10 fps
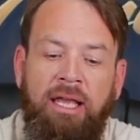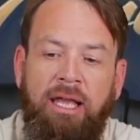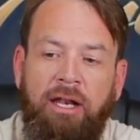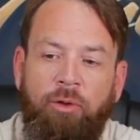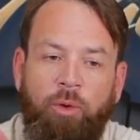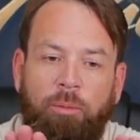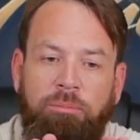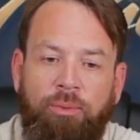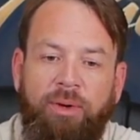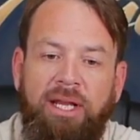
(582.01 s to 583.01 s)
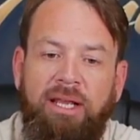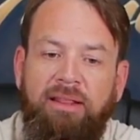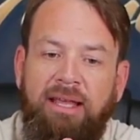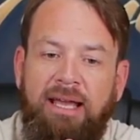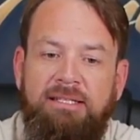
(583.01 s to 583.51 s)
and it will
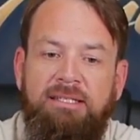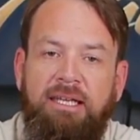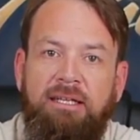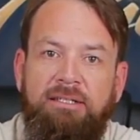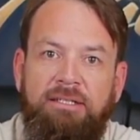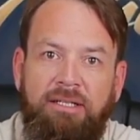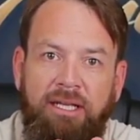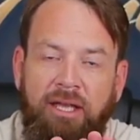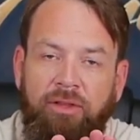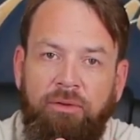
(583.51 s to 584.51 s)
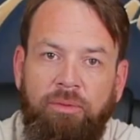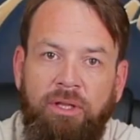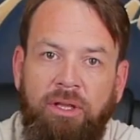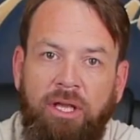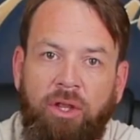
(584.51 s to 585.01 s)
bring that skin together
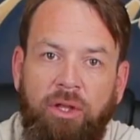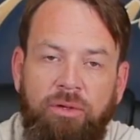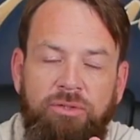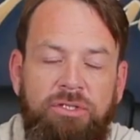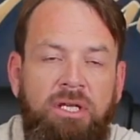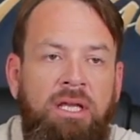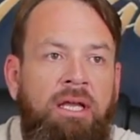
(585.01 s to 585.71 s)
really close.